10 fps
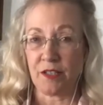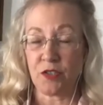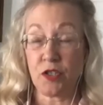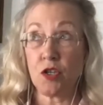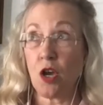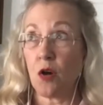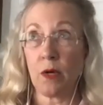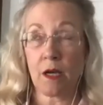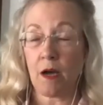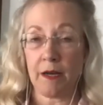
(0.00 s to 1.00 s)
There's no
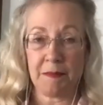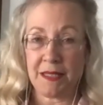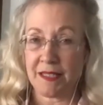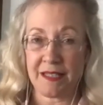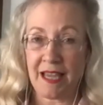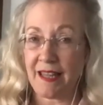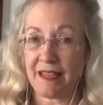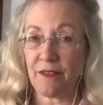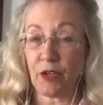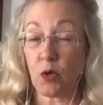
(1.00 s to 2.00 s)
economist that
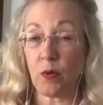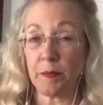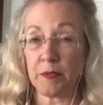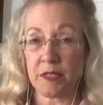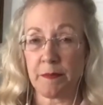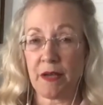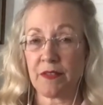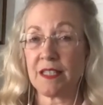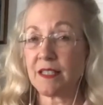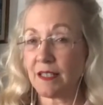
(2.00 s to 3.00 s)
even quibbles about
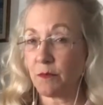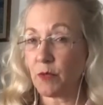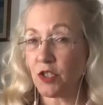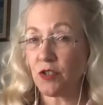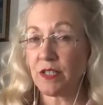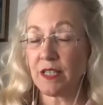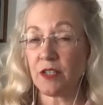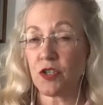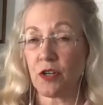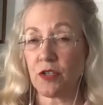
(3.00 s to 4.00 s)
this. And once you see the
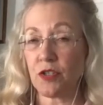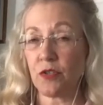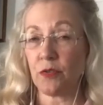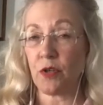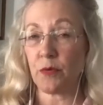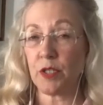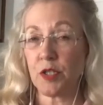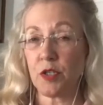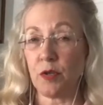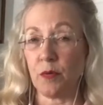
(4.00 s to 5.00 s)
charts, you'll know it
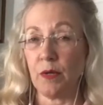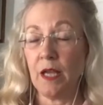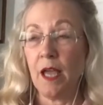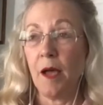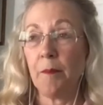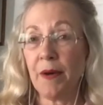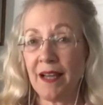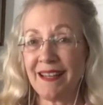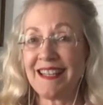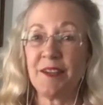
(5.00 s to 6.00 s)
too.
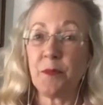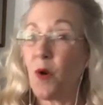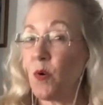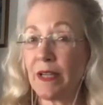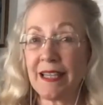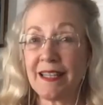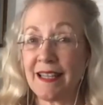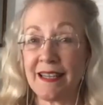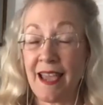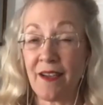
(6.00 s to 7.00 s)
But it won't get
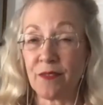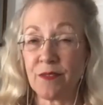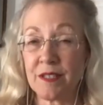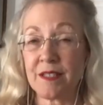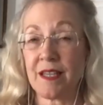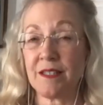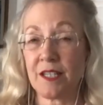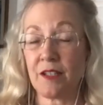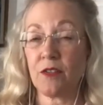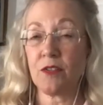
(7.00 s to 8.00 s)
announced
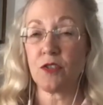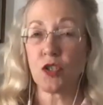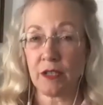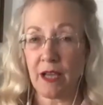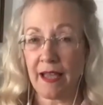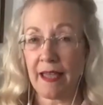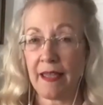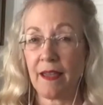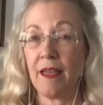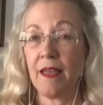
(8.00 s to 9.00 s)
until
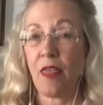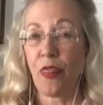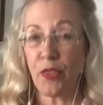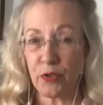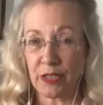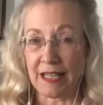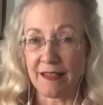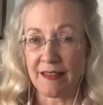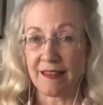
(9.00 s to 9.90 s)
July 30th.